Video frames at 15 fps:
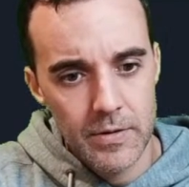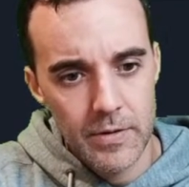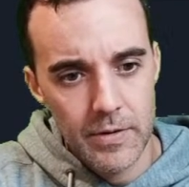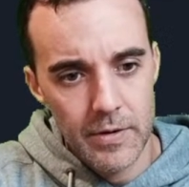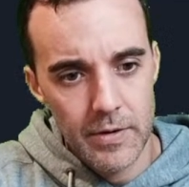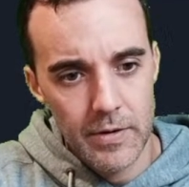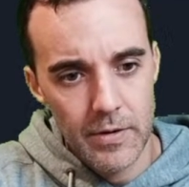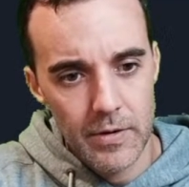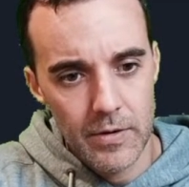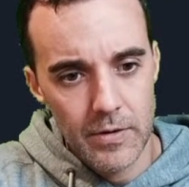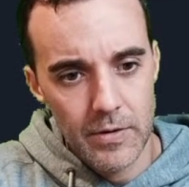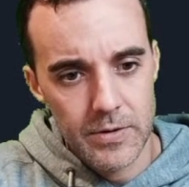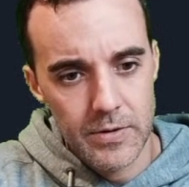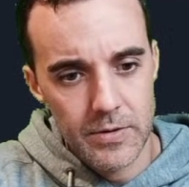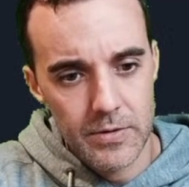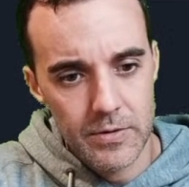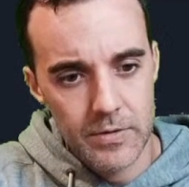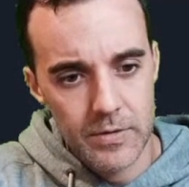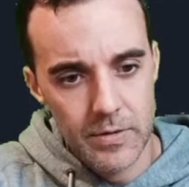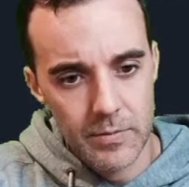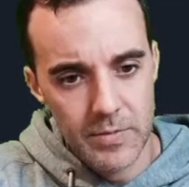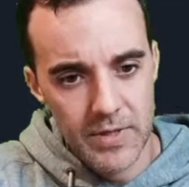There's
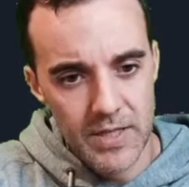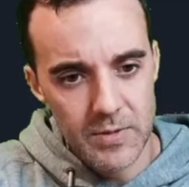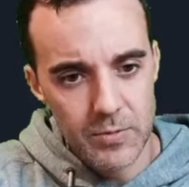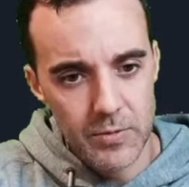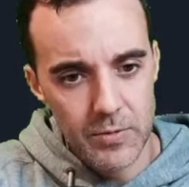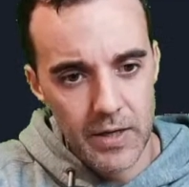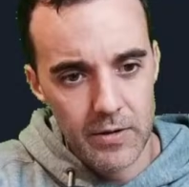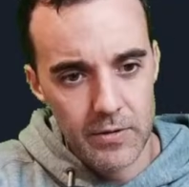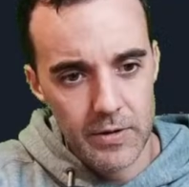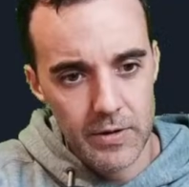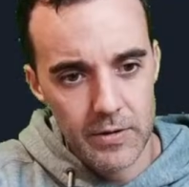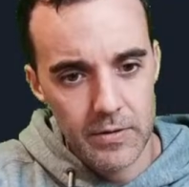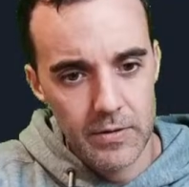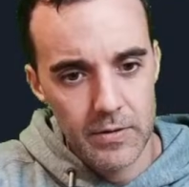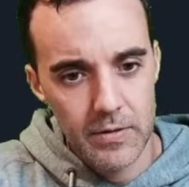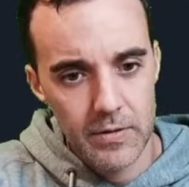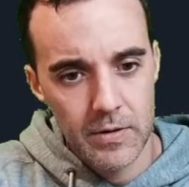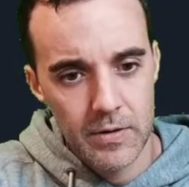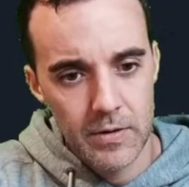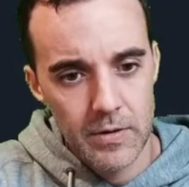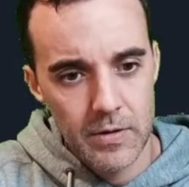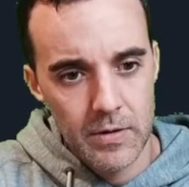decimal handling.
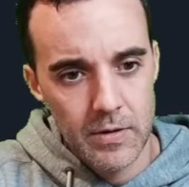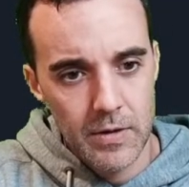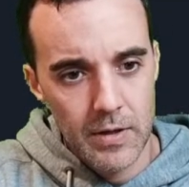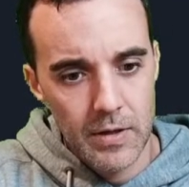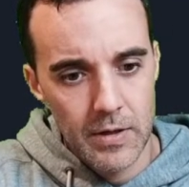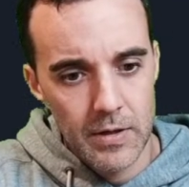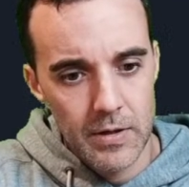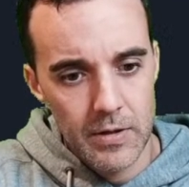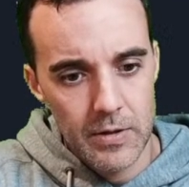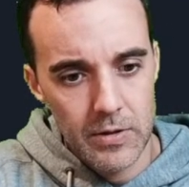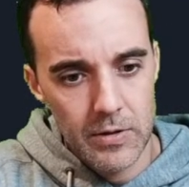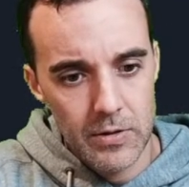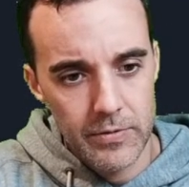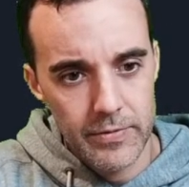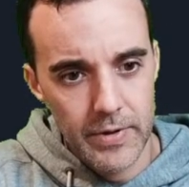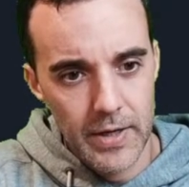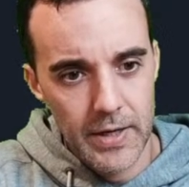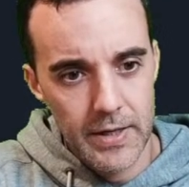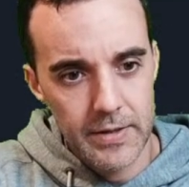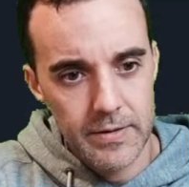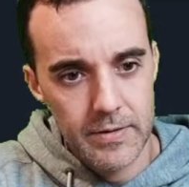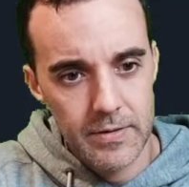You've
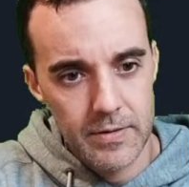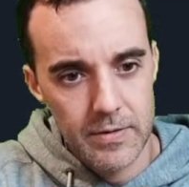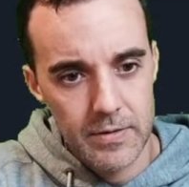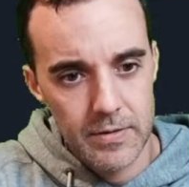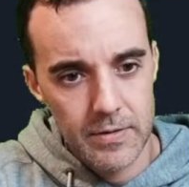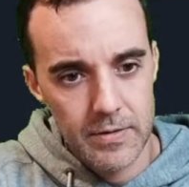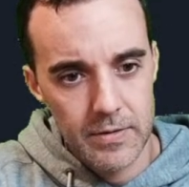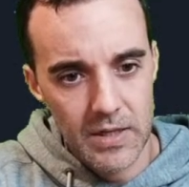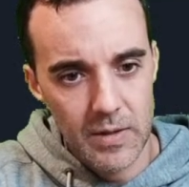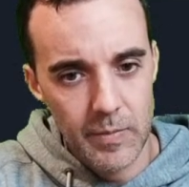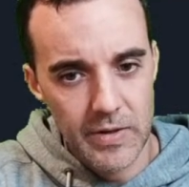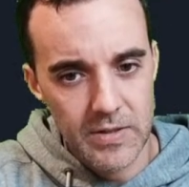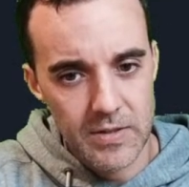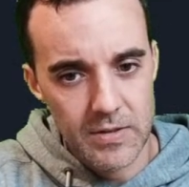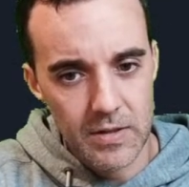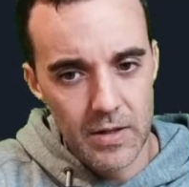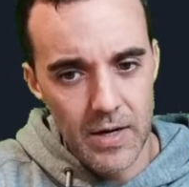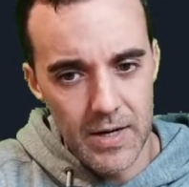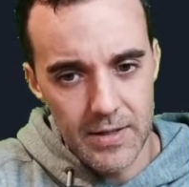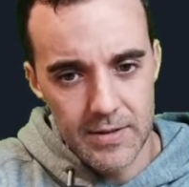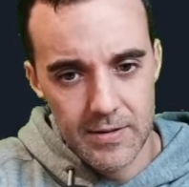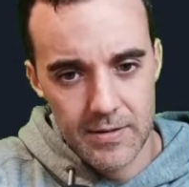got databases
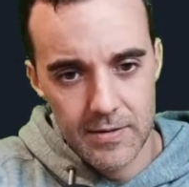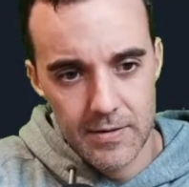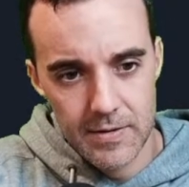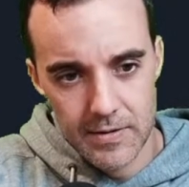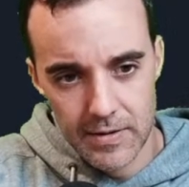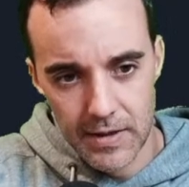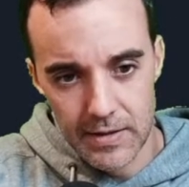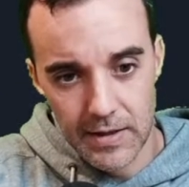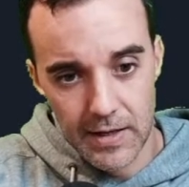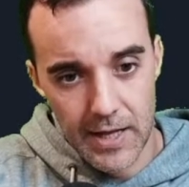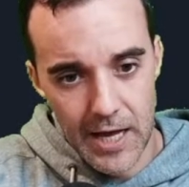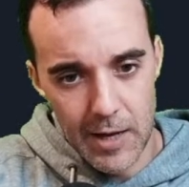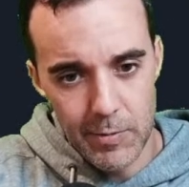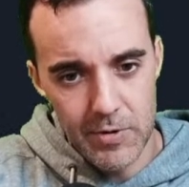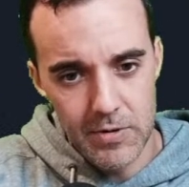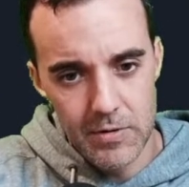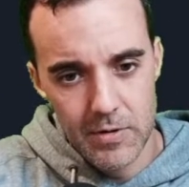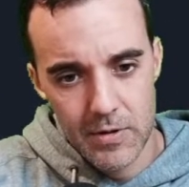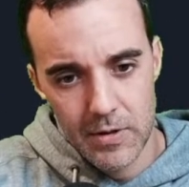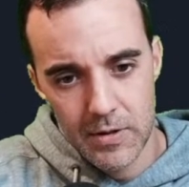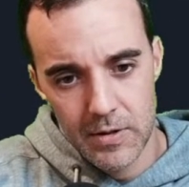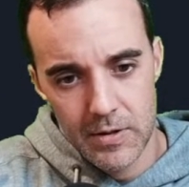locked. That can happen,
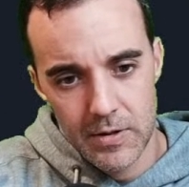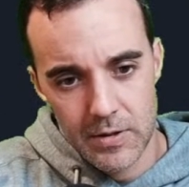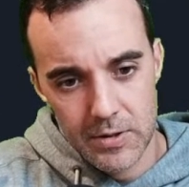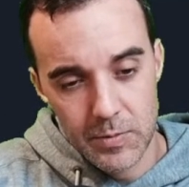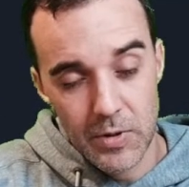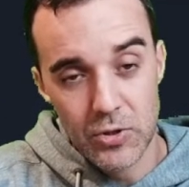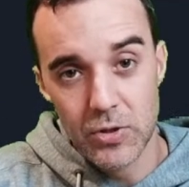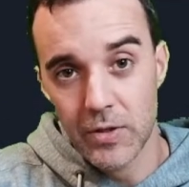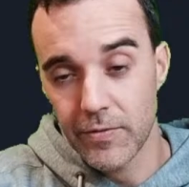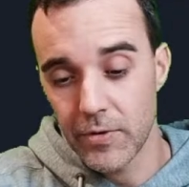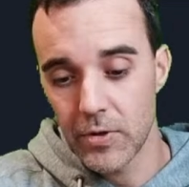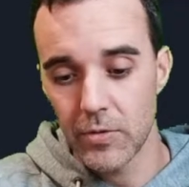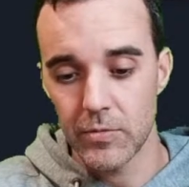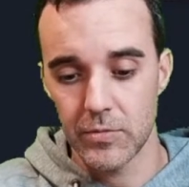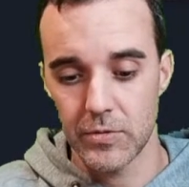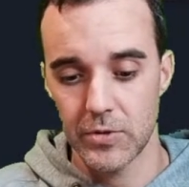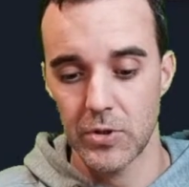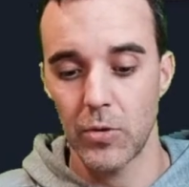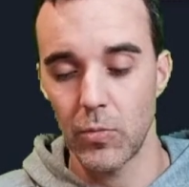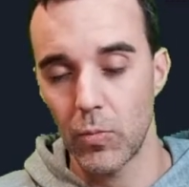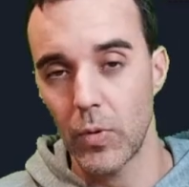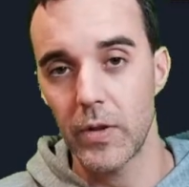especially if you don't. So
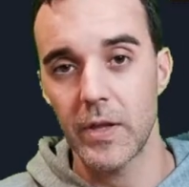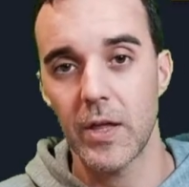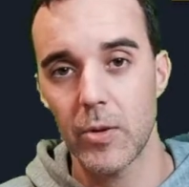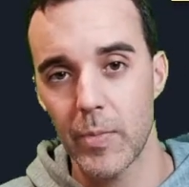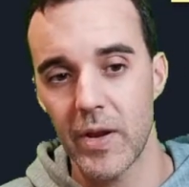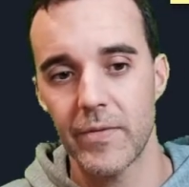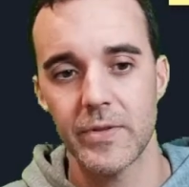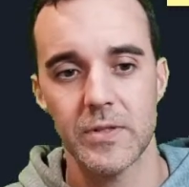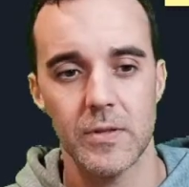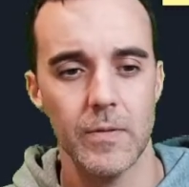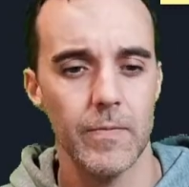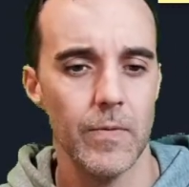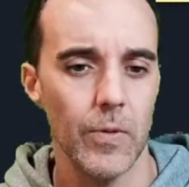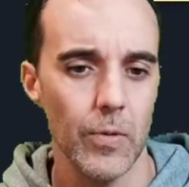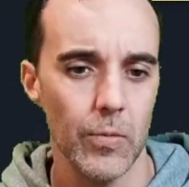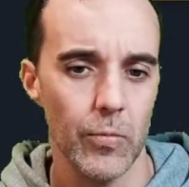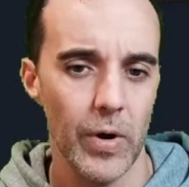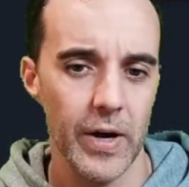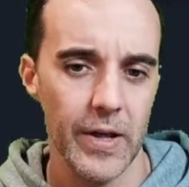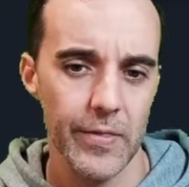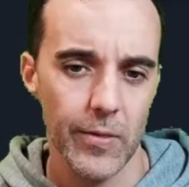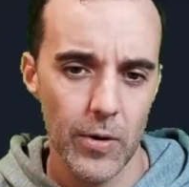one of the other benefits of the
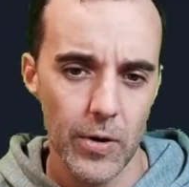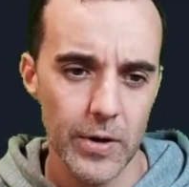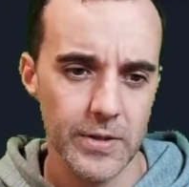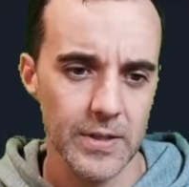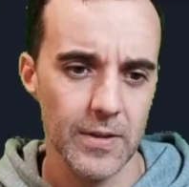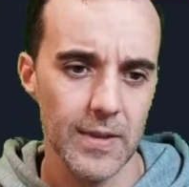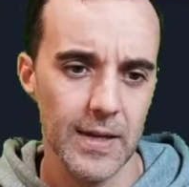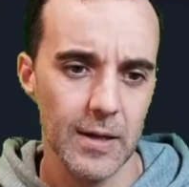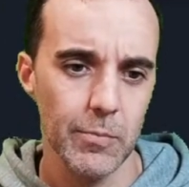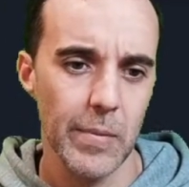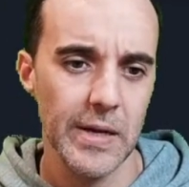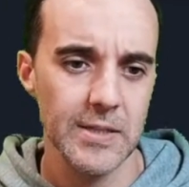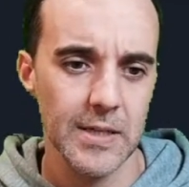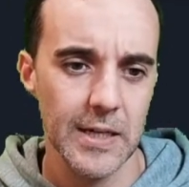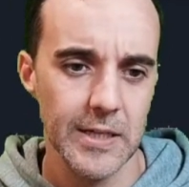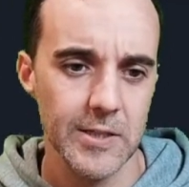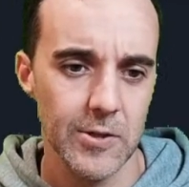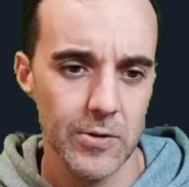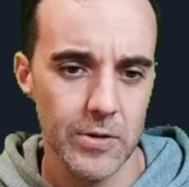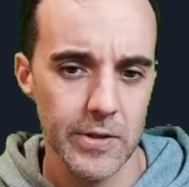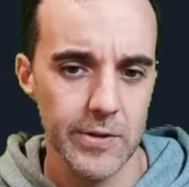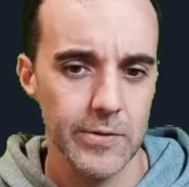write-ahead log is I think it makes it easier
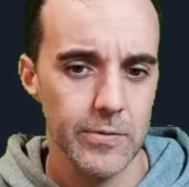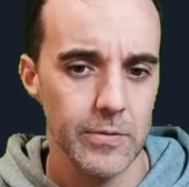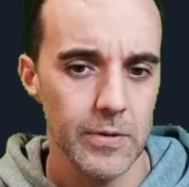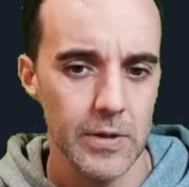to